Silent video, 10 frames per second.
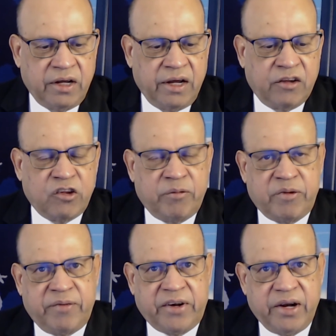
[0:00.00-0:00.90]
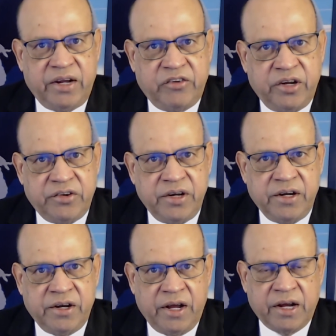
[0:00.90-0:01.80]
a subspecialization
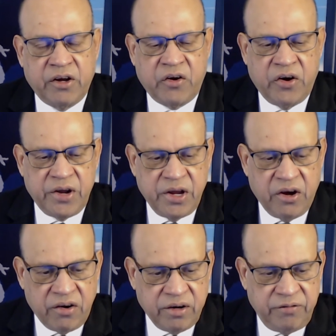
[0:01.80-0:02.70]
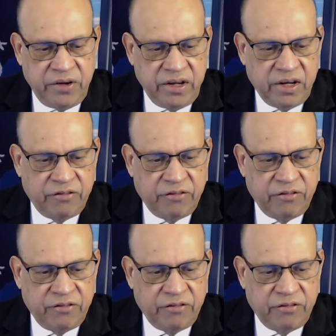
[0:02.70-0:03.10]
in echocardiography,